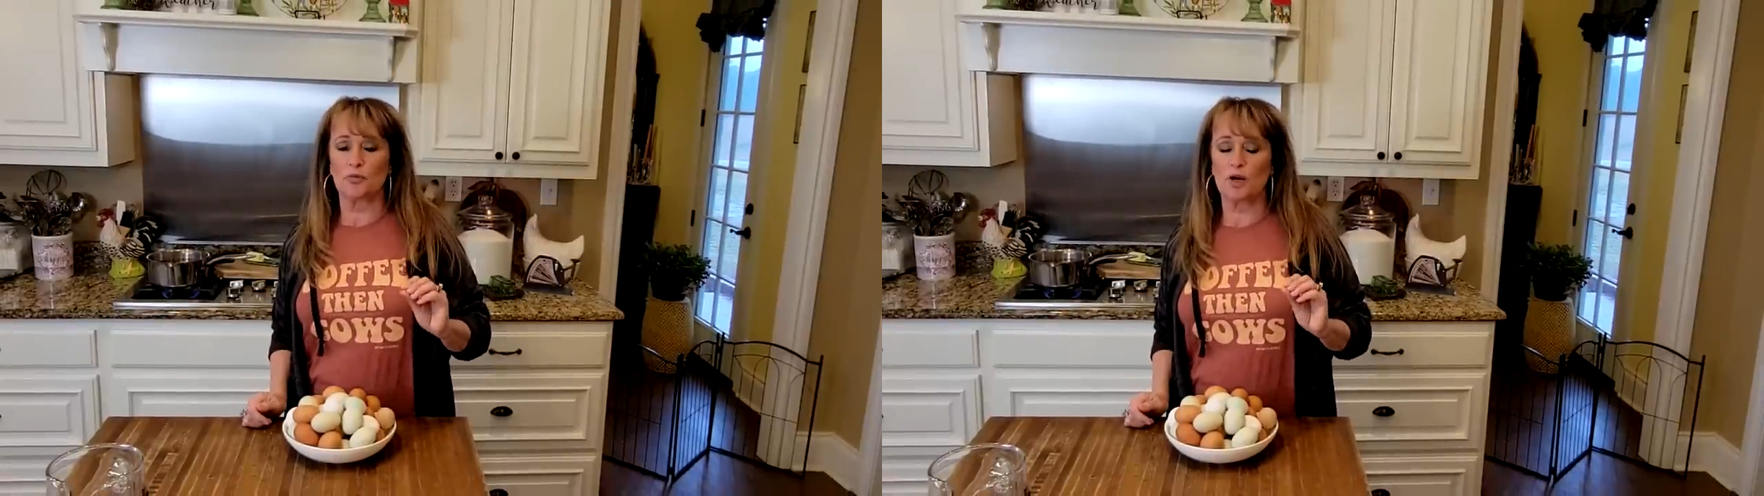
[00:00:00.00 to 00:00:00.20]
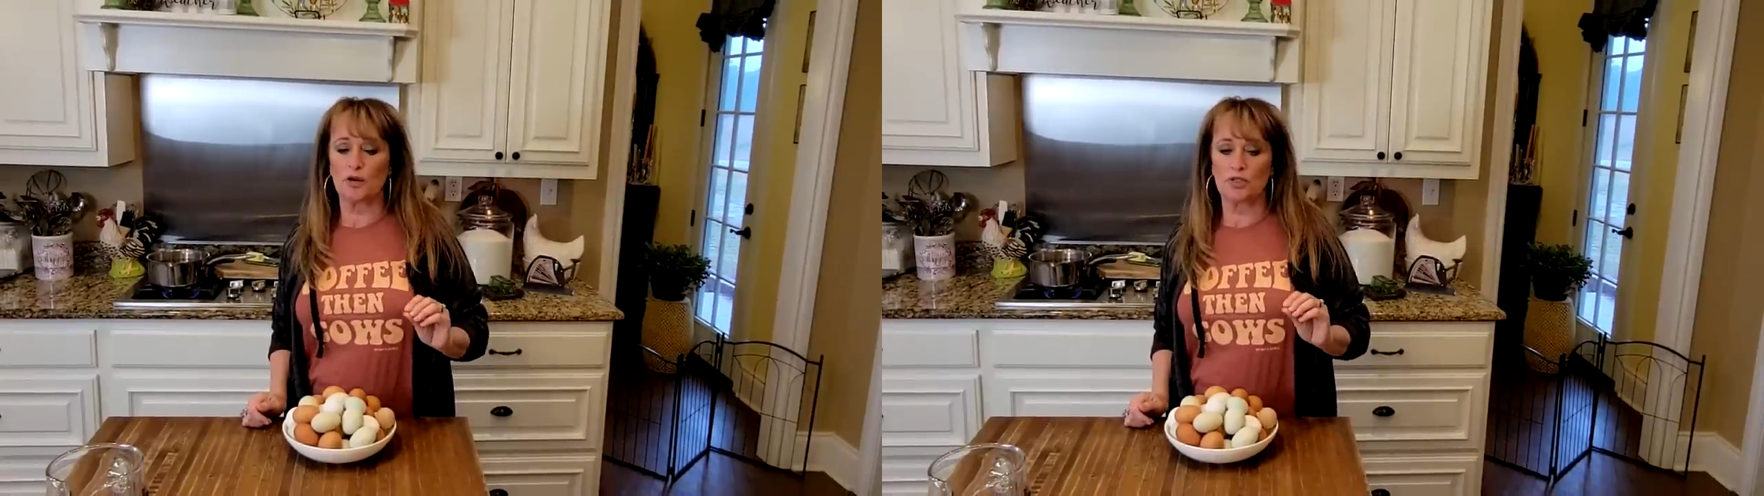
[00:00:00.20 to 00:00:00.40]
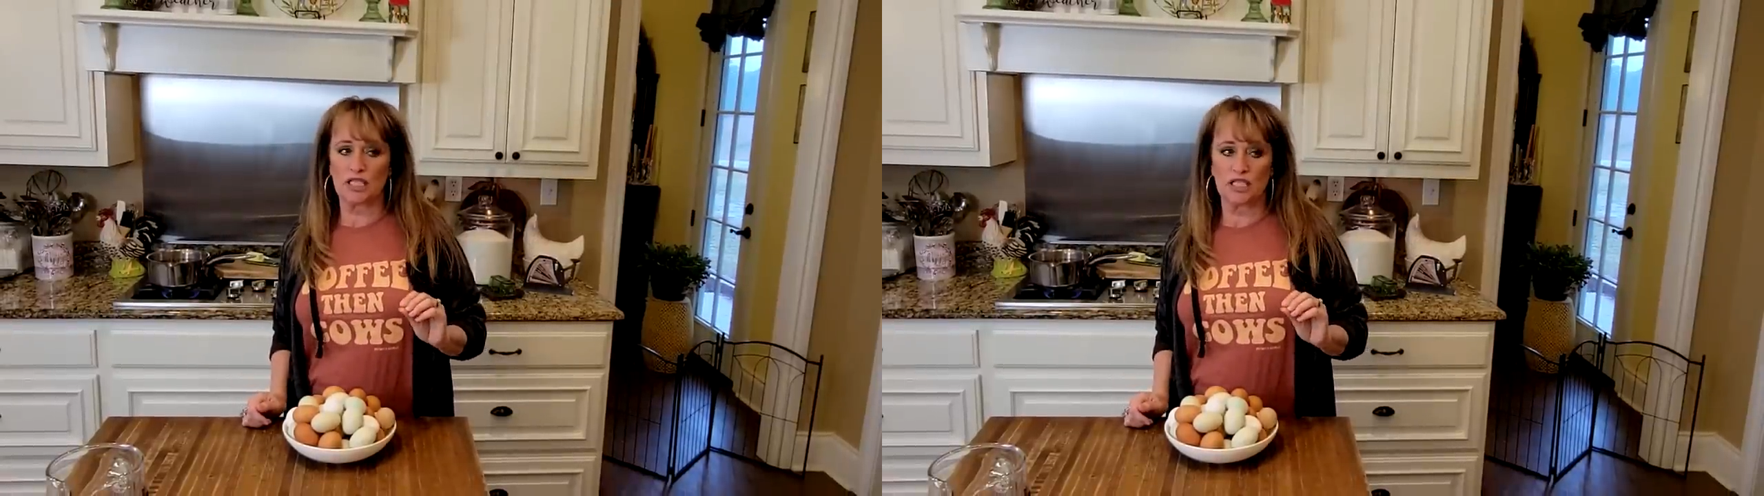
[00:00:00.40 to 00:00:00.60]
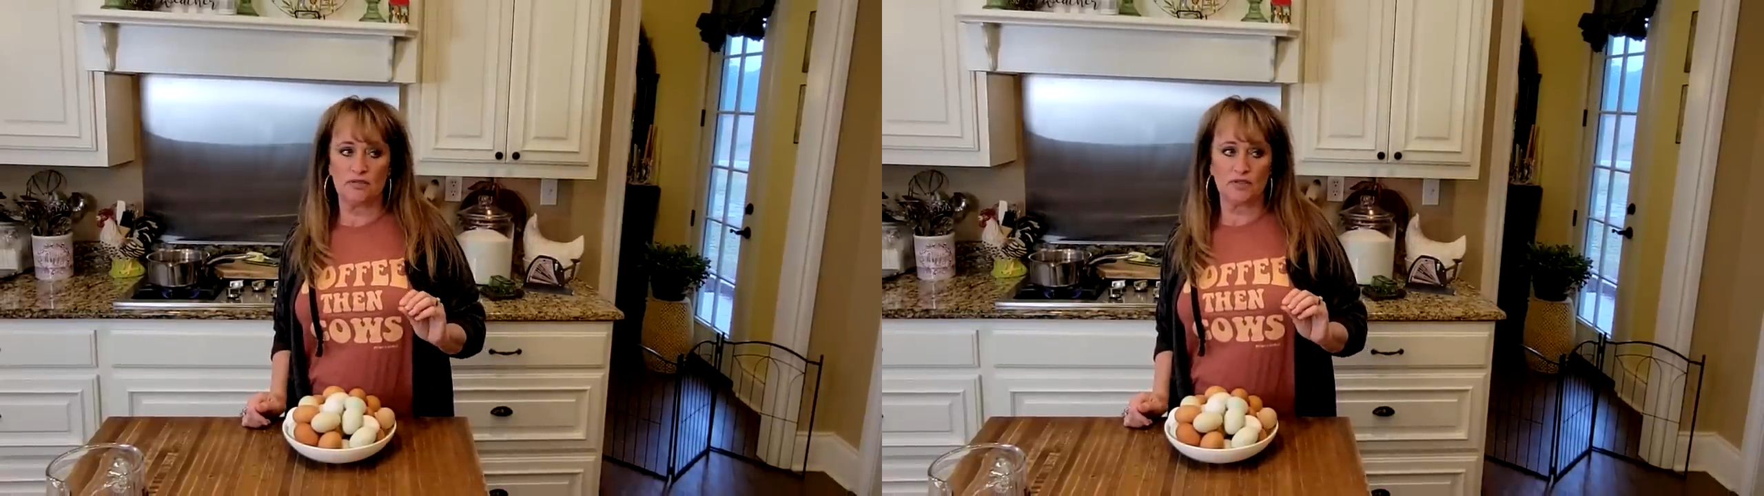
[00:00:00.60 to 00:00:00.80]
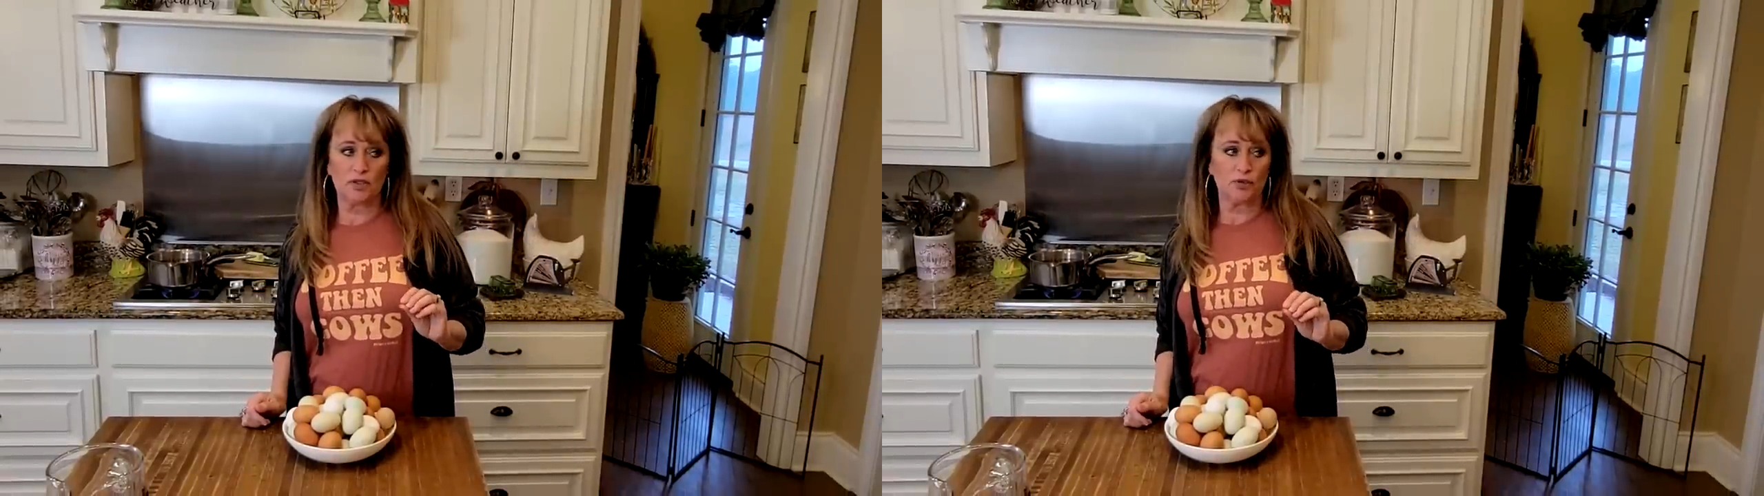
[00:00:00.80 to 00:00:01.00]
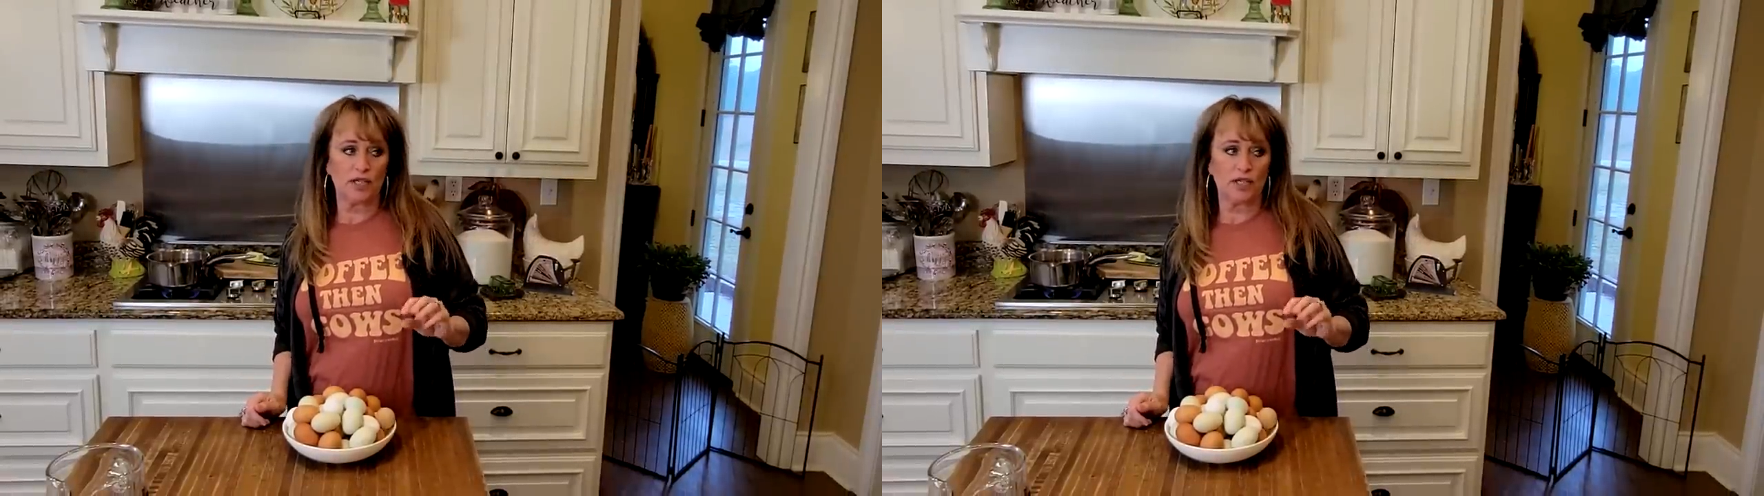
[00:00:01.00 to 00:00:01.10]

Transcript: protein food.